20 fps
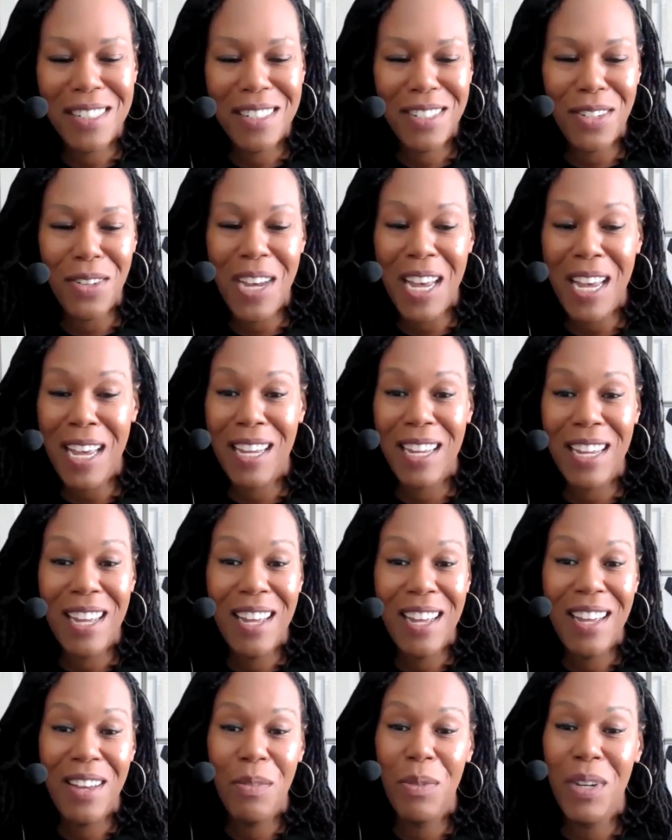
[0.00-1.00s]
So, hey,
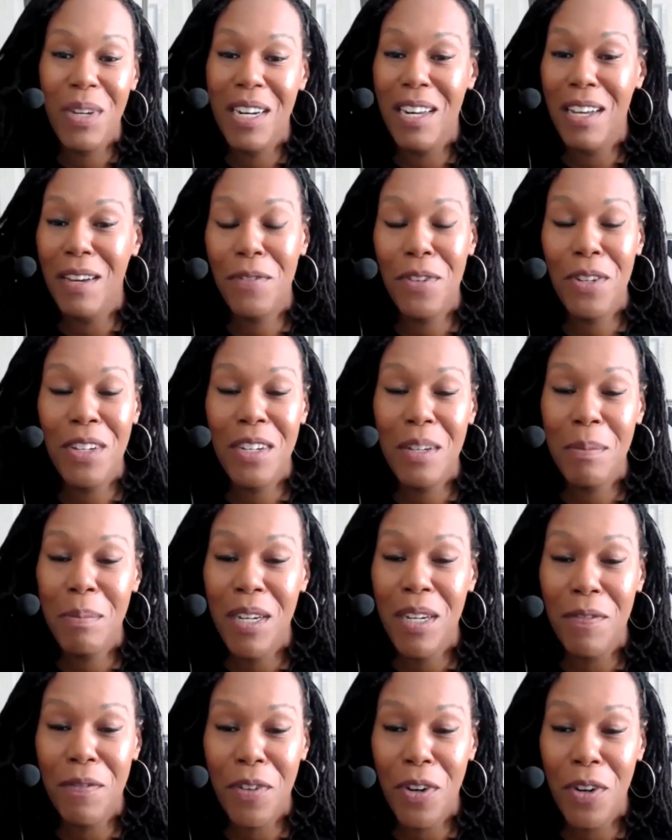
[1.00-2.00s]
we'd love for you to be
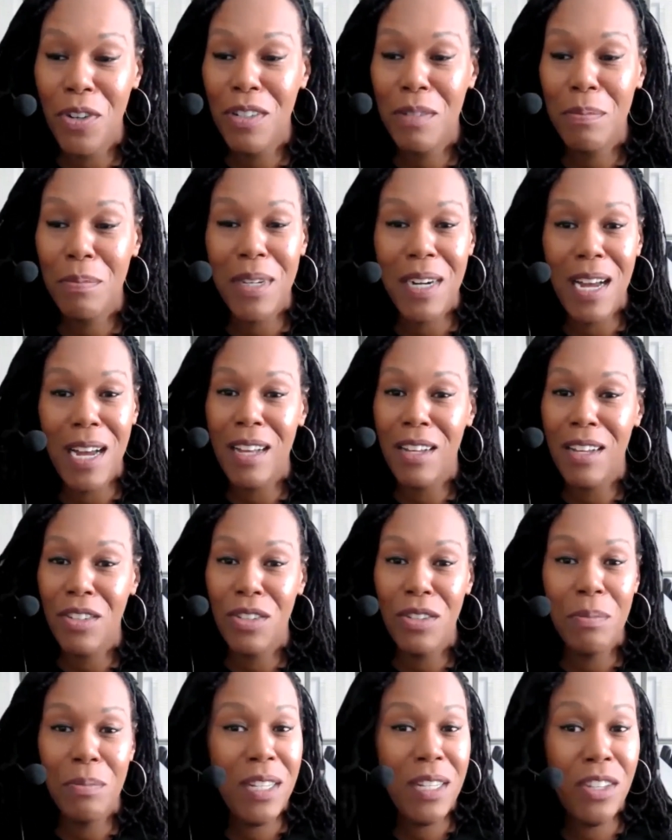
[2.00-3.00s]
the first, but you'll
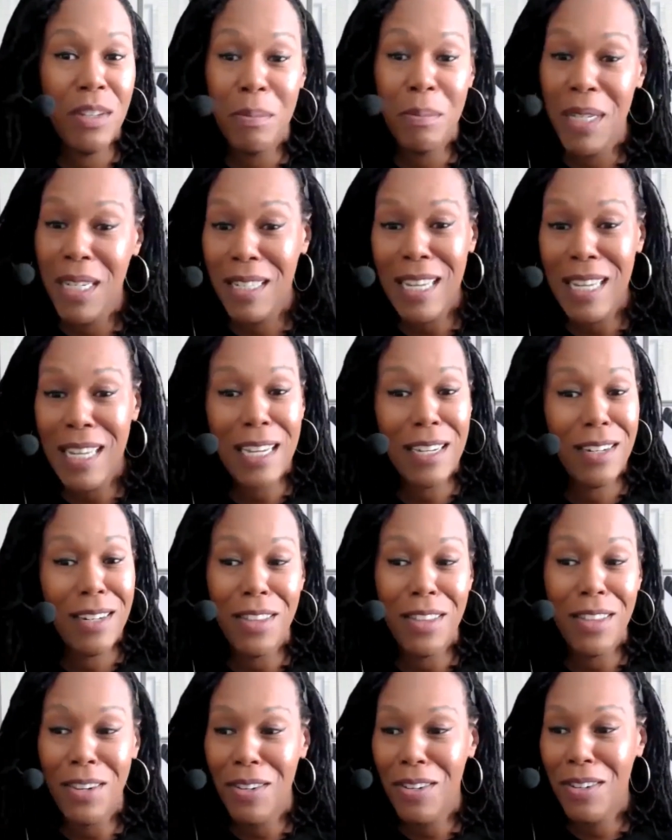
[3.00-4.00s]
be the second, the
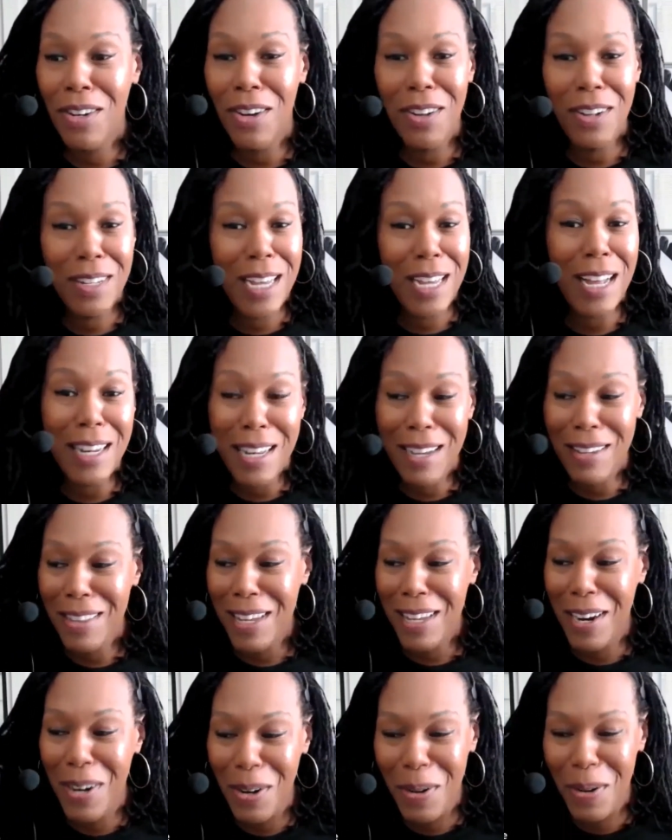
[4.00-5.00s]
third. All y'all out
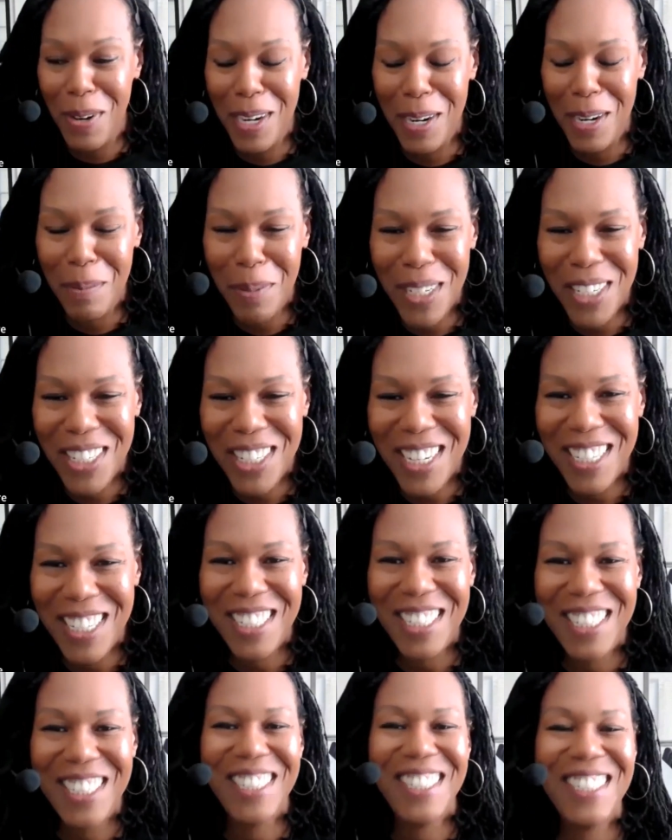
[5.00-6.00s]
there want to be
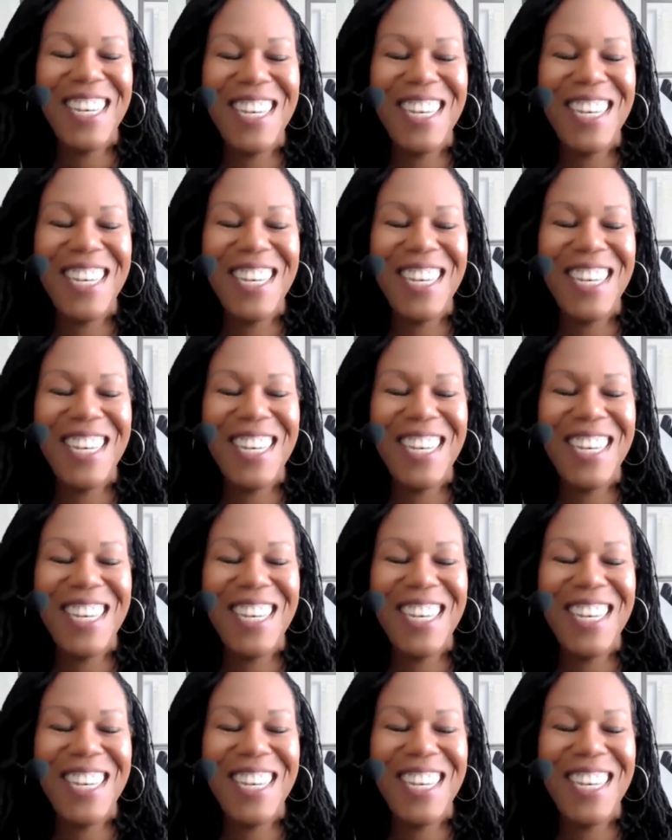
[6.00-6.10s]
judges.